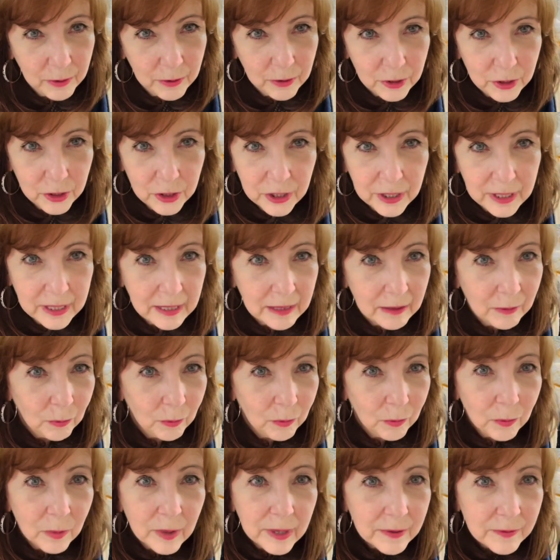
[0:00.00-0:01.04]
She
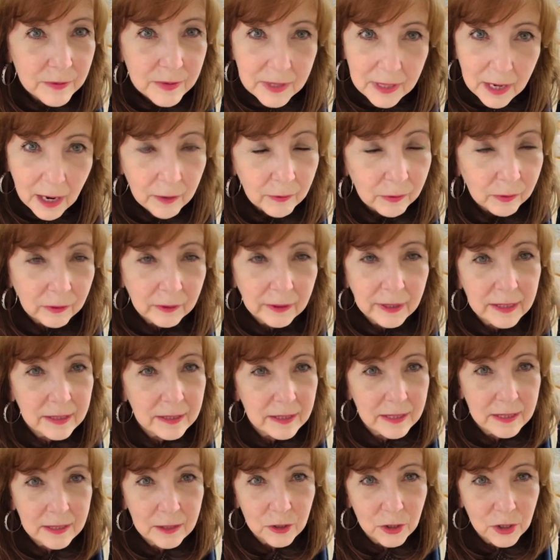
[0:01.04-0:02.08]
weaves
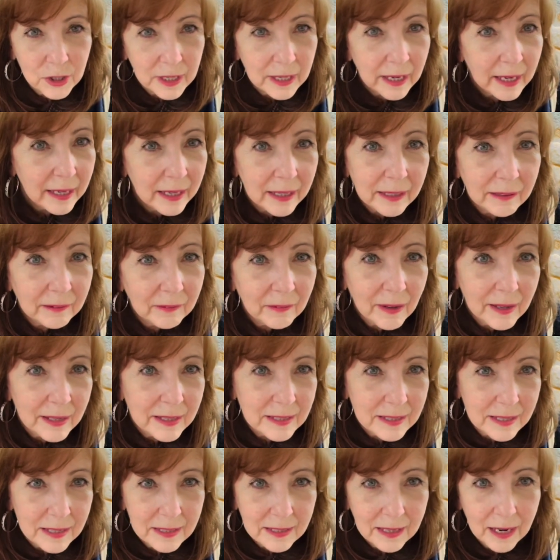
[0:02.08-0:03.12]
coverlets and she
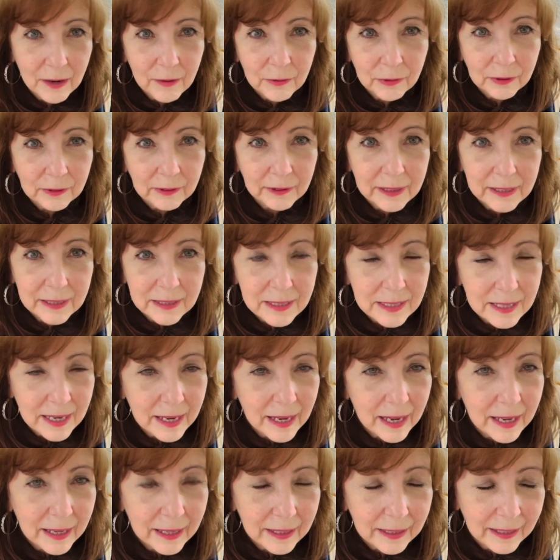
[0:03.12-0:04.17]
analyzes coverlets
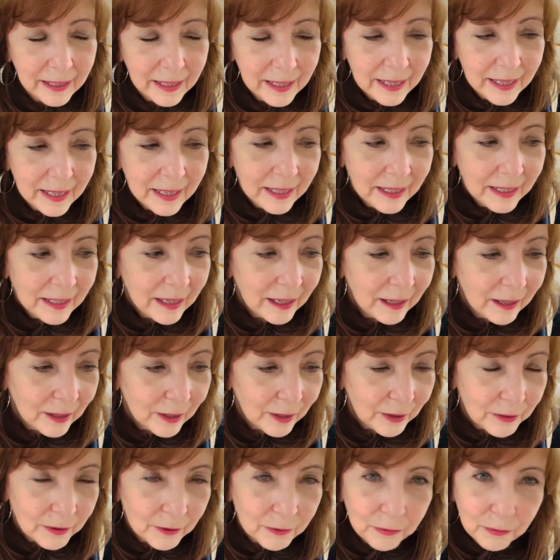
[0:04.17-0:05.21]
and uh,
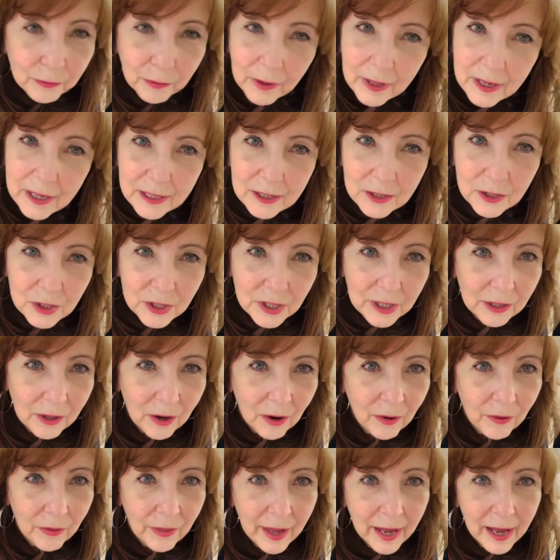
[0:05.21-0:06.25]
the fringe and
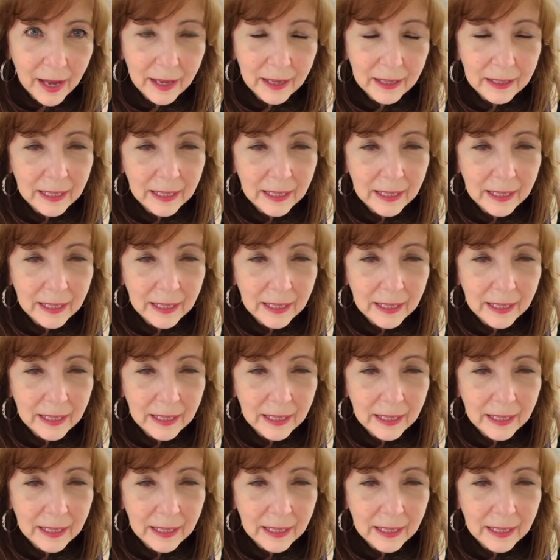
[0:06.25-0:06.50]
all that.